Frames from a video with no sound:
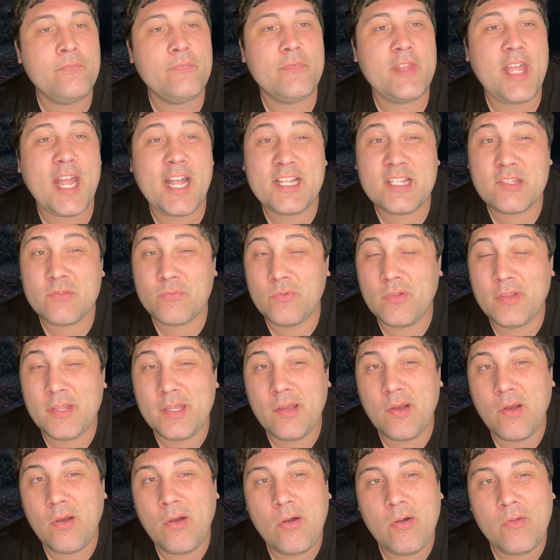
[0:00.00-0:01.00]
that's really
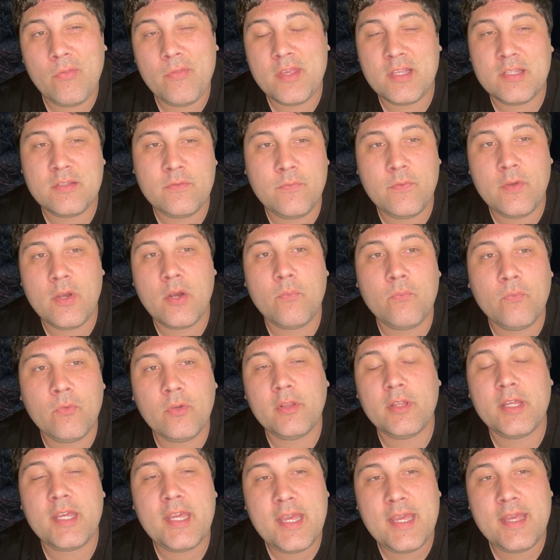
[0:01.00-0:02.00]
all this film
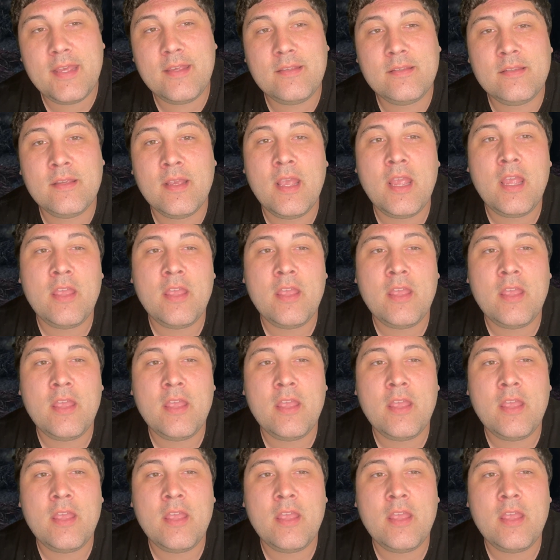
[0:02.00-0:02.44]
really is.